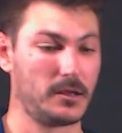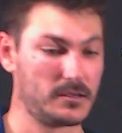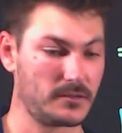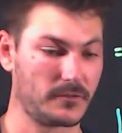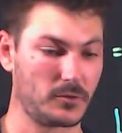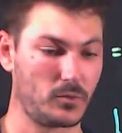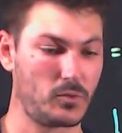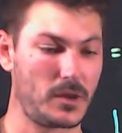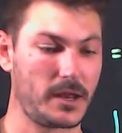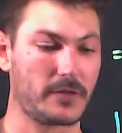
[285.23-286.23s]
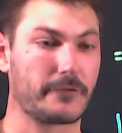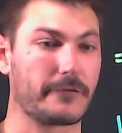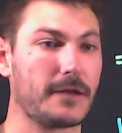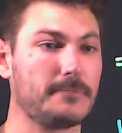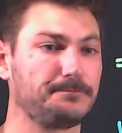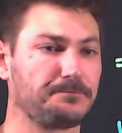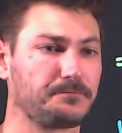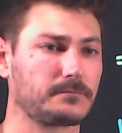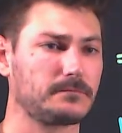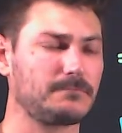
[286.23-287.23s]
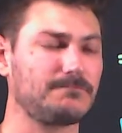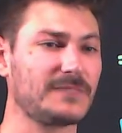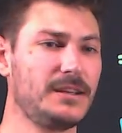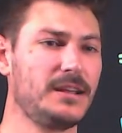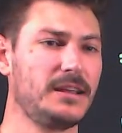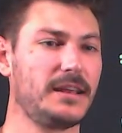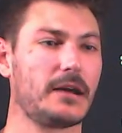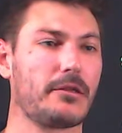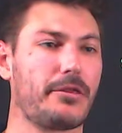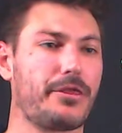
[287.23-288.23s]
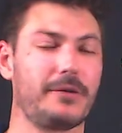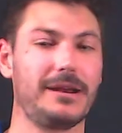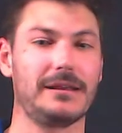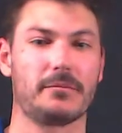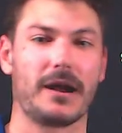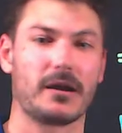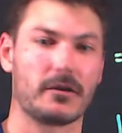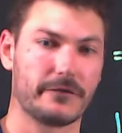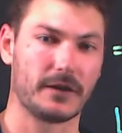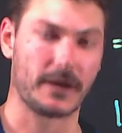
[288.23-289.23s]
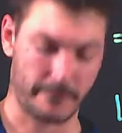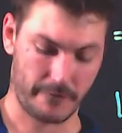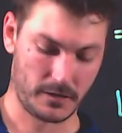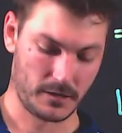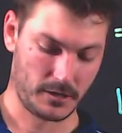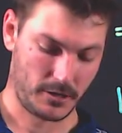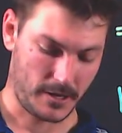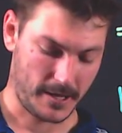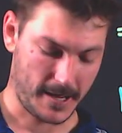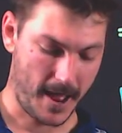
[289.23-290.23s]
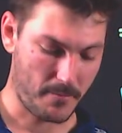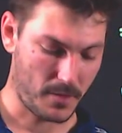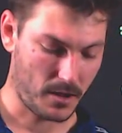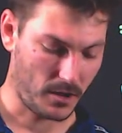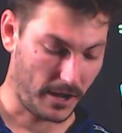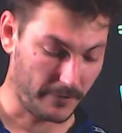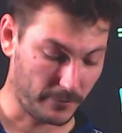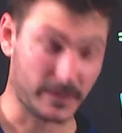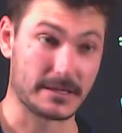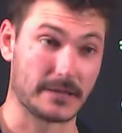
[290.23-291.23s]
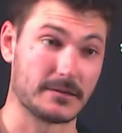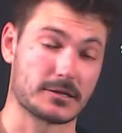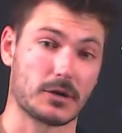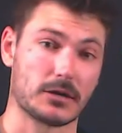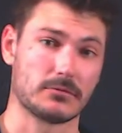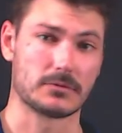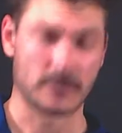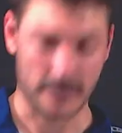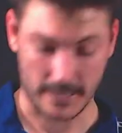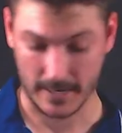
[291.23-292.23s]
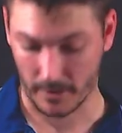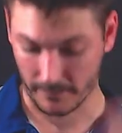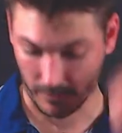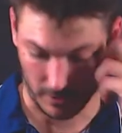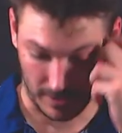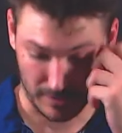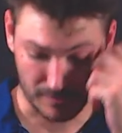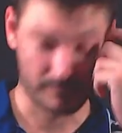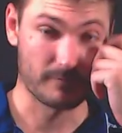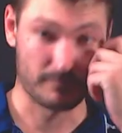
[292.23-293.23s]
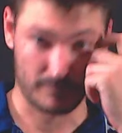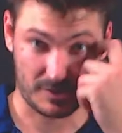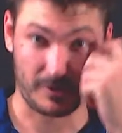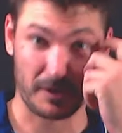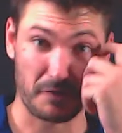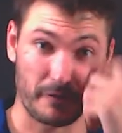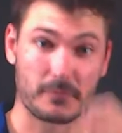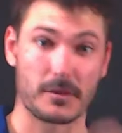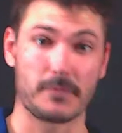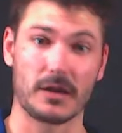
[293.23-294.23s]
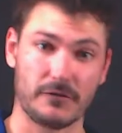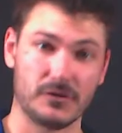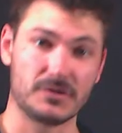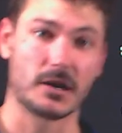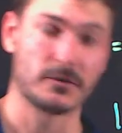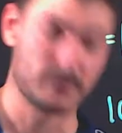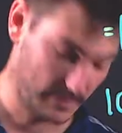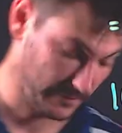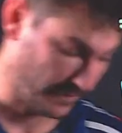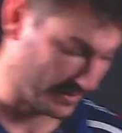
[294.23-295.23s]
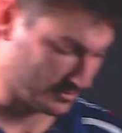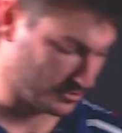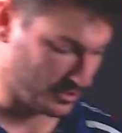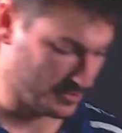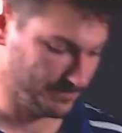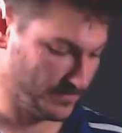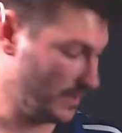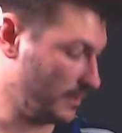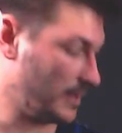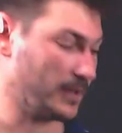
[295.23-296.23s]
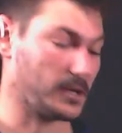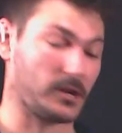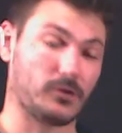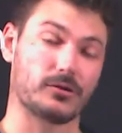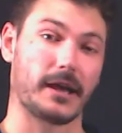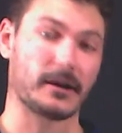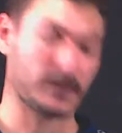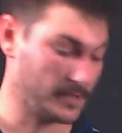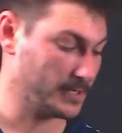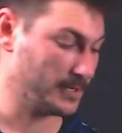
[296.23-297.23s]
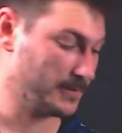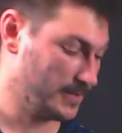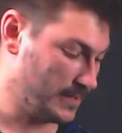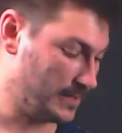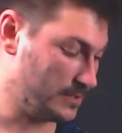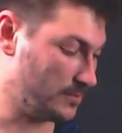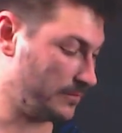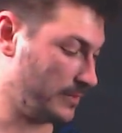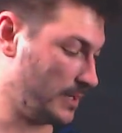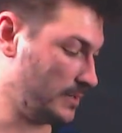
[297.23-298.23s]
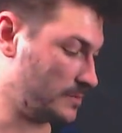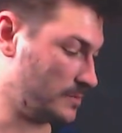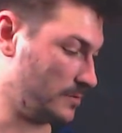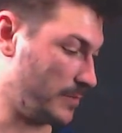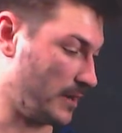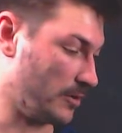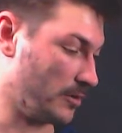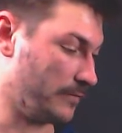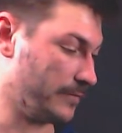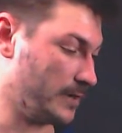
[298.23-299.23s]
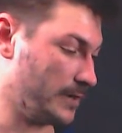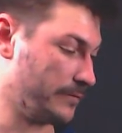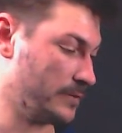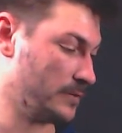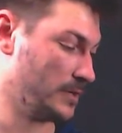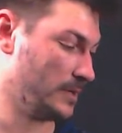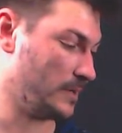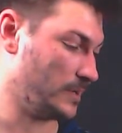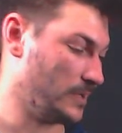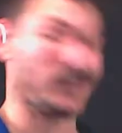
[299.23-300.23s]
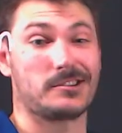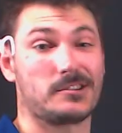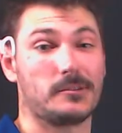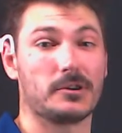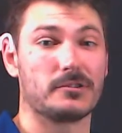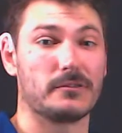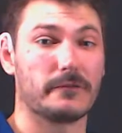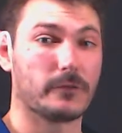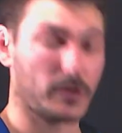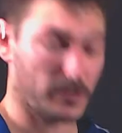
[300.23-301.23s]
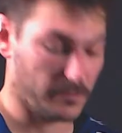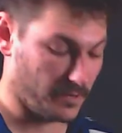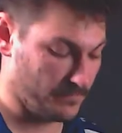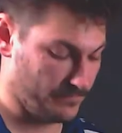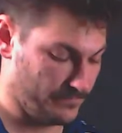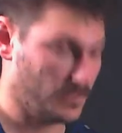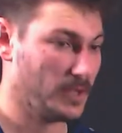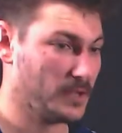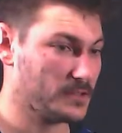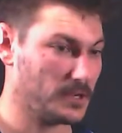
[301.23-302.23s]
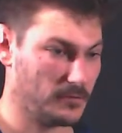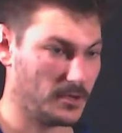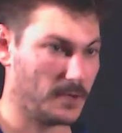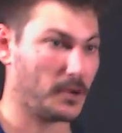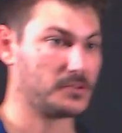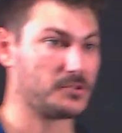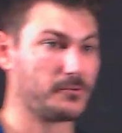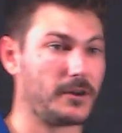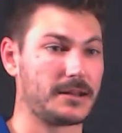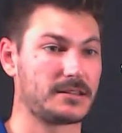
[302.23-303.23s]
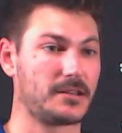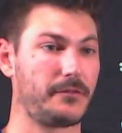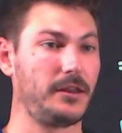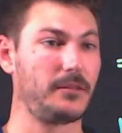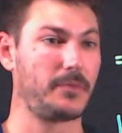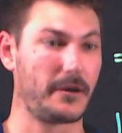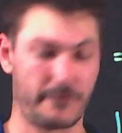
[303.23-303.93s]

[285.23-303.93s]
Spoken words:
So I've got a 1 out the front. Now, 3 to the power of 5. I've already done this one. I've got it in the screen in front of me, but if you don't, in fact, I'll show you. Get out your calculator and do 3 to the power of 5, and you get 243. So I'm going to write 3 to the power of